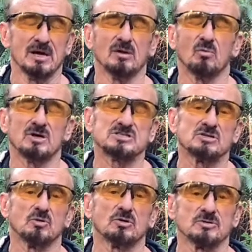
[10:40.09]
Once the
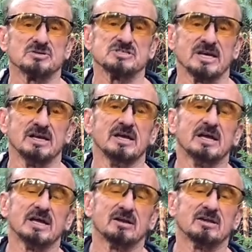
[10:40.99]
order is in,
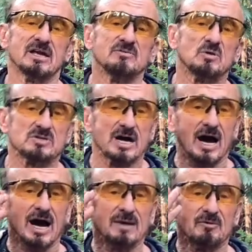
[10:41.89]
it'll give you a
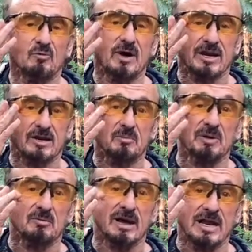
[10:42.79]
time of when it'll be
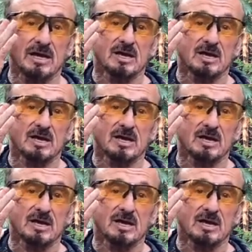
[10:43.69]
ready.